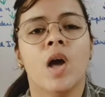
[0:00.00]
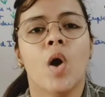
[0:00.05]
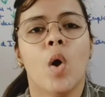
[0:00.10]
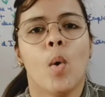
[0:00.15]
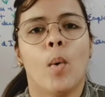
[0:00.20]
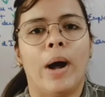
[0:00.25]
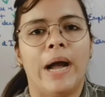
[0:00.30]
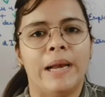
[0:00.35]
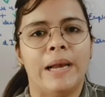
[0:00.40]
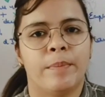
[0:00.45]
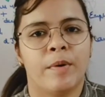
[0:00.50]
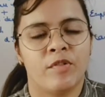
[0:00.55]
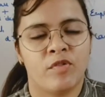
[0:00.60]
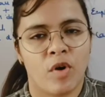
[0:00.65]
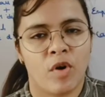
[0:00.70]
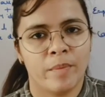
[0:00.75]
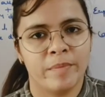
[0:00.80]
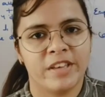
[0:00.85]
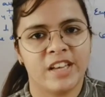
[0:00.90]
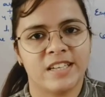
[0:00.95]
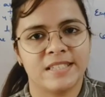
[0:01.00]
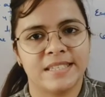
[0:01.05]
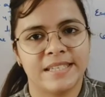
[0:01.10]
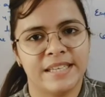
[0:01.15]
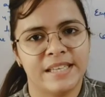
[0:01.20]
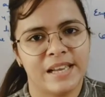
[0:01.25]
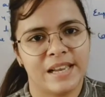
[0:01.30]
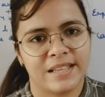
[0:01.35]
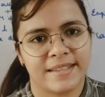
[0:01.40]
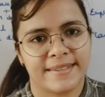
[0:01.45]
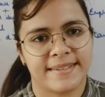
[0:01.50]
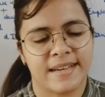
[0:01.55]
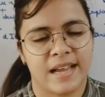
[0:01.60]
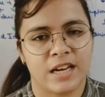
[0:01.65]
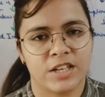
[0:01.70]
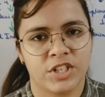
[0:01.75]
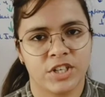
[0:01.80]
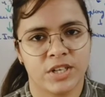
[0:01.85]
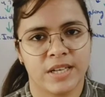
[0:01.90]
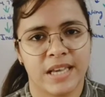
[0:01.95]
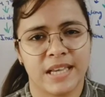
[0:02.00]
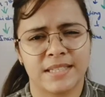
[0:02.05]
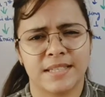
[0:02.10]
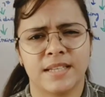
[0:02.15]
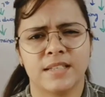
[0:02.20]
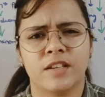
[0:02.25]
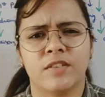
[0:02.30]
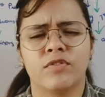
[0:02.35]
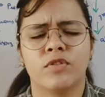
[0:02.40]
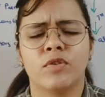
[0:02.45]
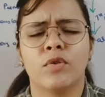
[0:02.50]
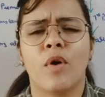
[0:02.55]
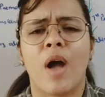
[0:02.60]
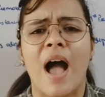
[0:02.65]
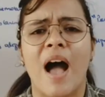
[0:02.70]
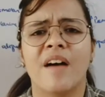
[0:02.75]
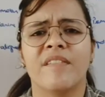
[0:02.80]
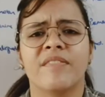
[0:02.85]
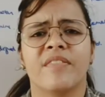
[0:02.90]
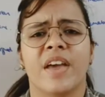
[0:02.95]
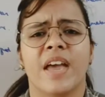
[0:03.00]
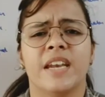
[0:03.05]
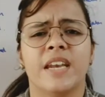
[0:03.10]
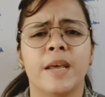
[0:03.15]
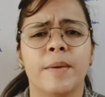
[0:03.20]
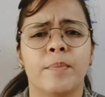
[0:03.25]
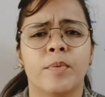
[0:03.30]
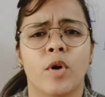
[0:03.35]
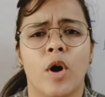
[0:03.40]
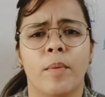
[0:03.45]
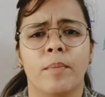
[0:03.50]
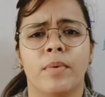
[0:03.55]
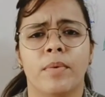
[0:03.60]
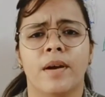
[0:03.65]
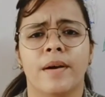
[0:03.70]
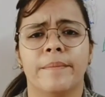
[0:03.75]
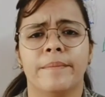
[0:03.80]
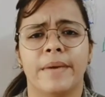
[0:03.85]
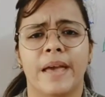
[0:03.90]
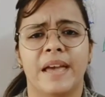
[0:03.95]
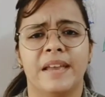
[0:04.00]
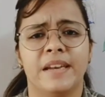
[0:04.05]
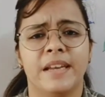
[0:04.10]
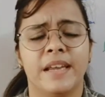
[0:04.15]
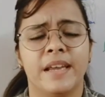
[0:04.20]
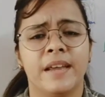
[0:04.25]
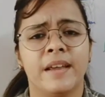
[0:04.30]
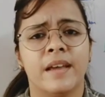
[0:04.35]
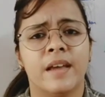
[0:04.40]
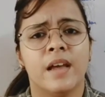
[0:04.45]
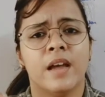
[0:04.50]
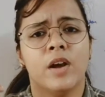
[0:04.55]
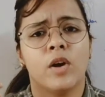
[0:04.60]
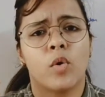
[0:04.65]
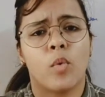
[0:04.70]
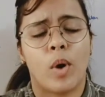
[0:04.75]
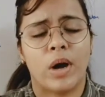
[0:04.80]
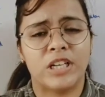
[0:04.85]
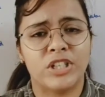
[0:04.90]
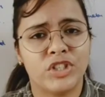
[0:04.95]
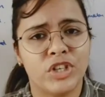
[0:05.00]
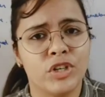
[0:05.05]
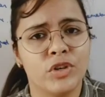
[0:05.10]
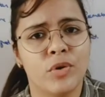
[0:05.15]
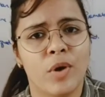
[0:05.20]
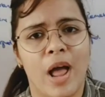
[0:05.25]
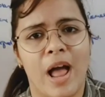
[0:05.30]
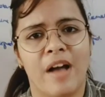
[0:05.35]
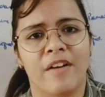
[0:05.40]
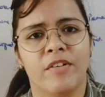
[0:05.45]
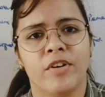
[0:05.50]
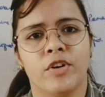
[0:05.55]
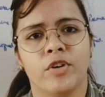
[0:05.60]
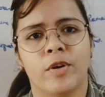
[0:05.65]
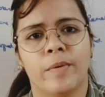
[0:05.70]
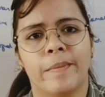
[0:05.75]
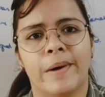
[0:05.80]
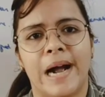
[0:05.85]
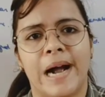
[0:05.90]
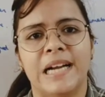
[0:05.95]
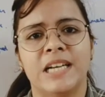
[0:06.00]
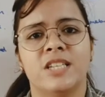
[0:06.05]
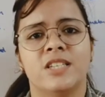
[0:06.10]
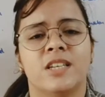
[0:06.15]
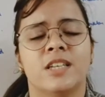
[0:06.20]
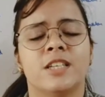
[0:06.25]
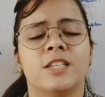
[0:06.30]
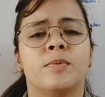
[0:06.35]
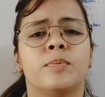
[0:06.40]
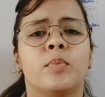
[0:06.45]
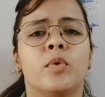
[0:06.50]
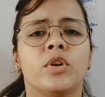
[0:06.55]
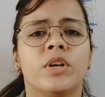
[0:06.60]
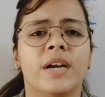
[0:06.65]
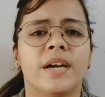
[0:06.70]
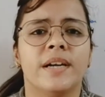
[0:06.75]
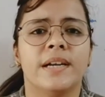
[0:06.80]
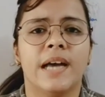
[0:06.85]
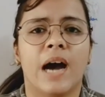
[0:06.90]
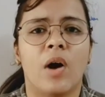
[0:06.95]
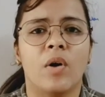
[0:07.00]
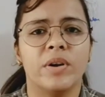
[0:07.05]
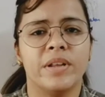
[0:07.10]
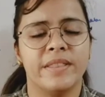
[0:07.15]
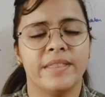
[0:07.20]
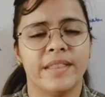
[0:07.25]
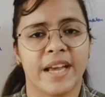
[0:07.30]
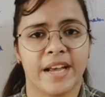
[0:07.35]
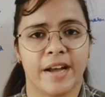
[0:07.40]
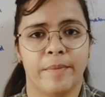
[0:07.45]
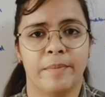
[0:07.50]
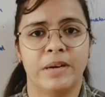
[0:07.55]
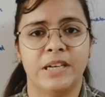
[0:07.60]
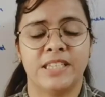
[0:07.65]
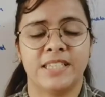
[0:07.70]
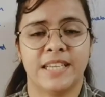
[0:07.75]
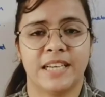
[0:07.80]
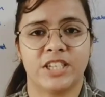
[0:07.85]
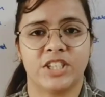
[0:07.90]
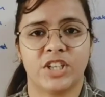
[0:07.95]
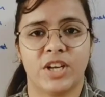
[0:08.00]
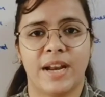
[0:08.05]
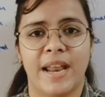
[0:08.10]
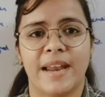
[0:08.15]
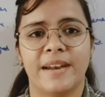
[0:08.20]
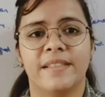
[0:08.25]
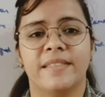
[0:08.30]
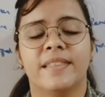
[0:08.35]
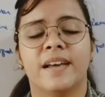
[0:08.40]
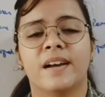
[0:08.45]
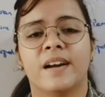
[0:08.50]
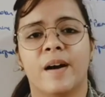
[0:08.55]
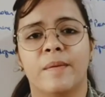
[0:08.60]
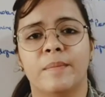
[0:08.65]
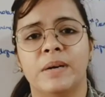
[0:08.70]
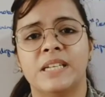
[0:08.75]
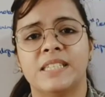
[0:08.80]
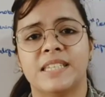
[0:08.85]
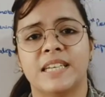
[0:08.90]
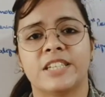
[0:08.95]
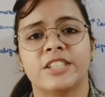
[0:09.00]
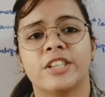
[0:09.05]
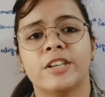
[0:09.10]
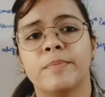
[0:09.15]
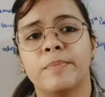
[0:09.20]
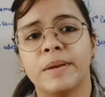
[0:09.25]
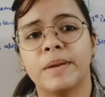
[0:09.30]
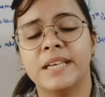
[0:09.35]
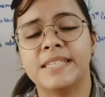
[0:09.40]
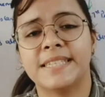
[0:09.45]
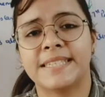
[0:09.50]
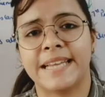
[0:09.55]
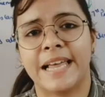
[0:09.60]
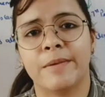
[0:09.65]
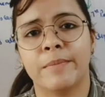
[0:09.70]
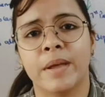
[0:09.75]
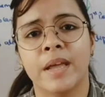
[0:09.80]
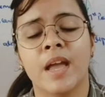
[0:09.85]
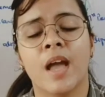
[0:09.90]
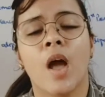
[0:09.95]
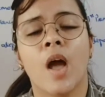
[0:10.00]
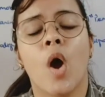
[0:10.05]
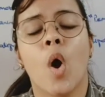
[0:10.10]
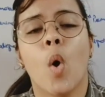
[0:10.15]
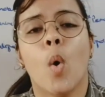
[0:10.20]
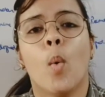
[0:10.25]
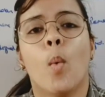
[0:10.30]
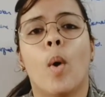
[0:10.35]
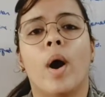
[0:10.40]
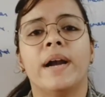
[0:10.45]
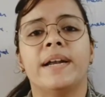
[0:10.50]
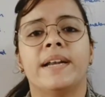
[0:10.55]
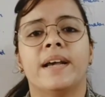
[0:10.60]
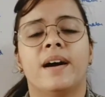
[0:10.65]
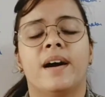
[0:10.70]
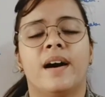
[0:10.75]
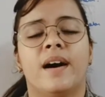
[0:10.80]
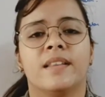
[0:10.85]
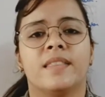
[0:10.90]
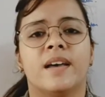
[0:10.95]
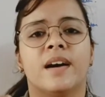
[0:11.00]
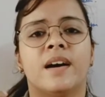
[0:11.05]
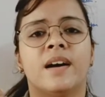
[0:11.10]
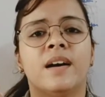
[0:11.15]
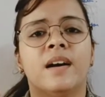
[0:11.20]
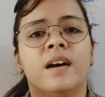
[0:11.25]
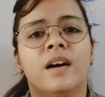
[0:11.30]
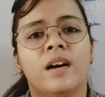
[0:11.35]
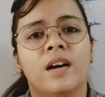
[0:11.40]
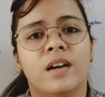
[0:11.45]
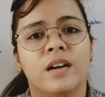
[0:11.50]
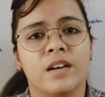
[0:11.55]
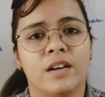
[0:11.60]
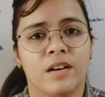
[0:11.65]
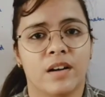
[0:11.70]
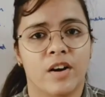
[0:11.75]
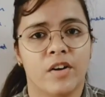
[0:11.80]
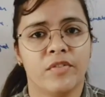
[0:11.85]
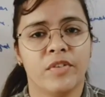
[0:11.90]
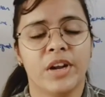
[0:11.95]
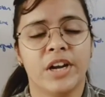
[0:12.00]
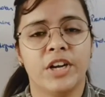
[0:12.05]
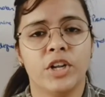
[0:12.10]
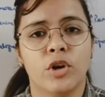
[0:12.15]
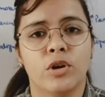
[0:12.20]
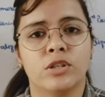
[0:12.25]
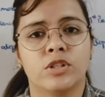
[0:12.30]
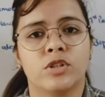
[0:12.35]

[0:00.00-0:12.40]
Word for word: while performing a serial extraction cases. If you have any problem, any question you have in your mind, just put it down in the comment section, and in the comment section please tell me what other Uh, videos